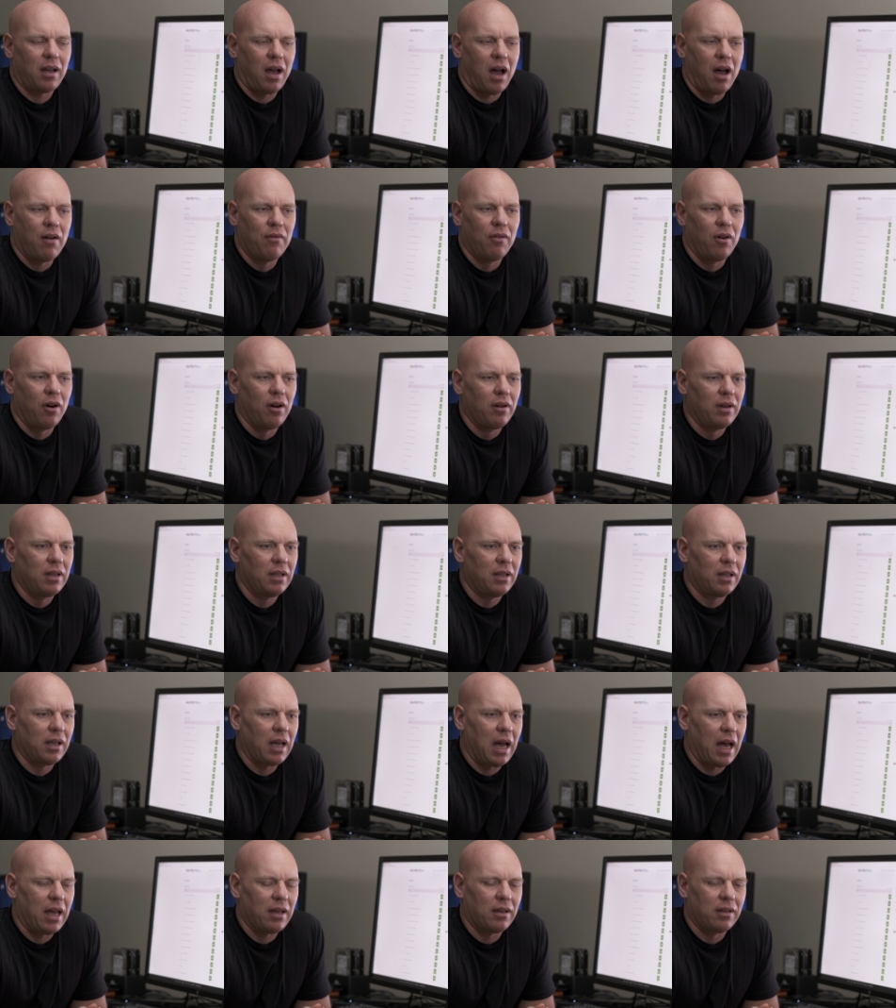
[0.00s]
I've already
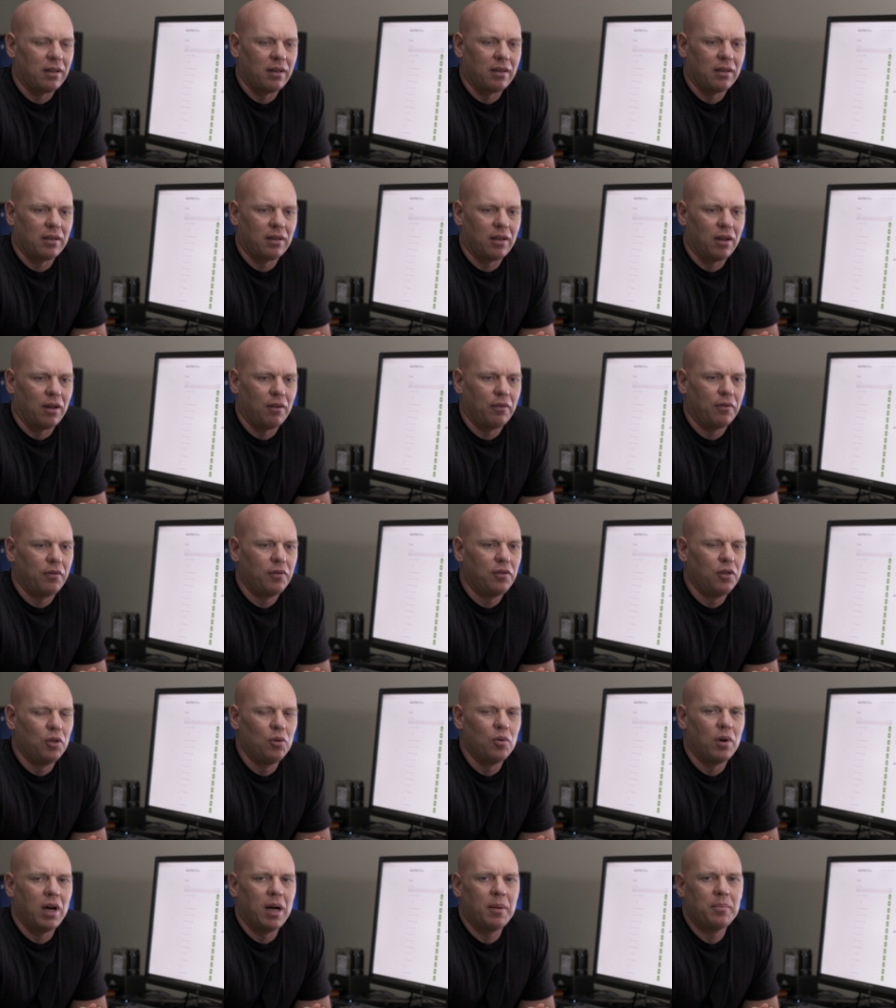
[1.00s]
gotten a
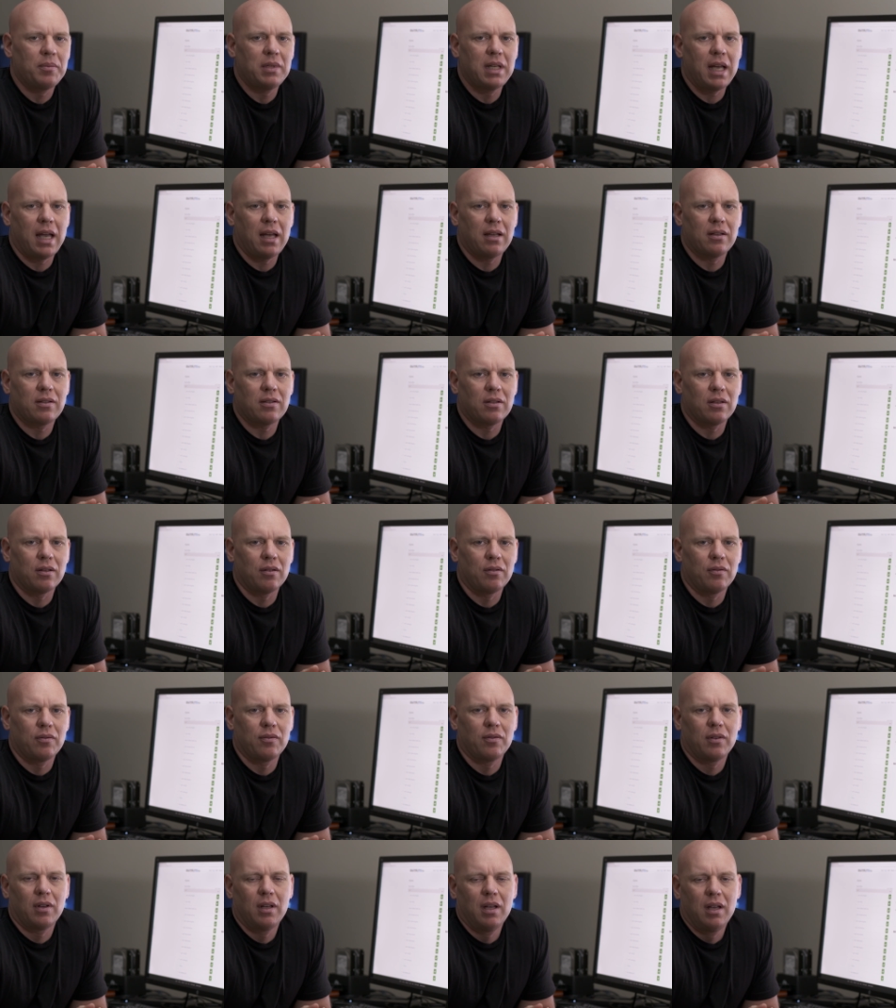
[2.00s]
few updates
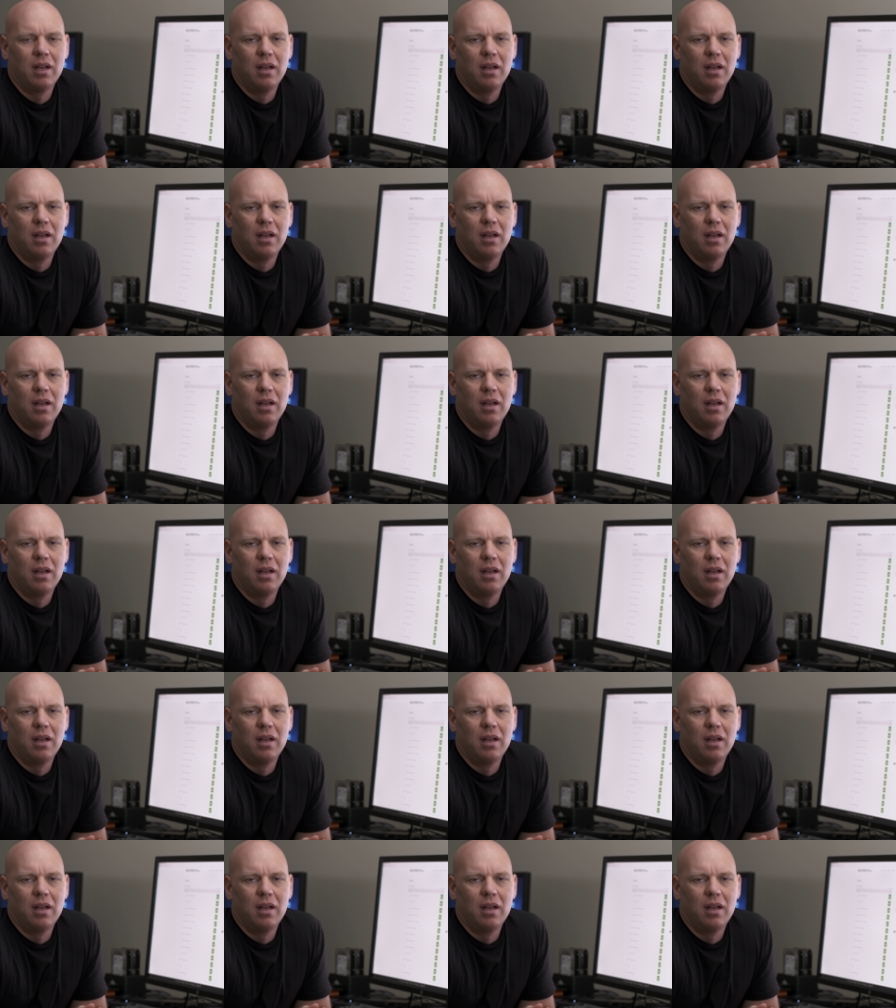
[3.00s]
of,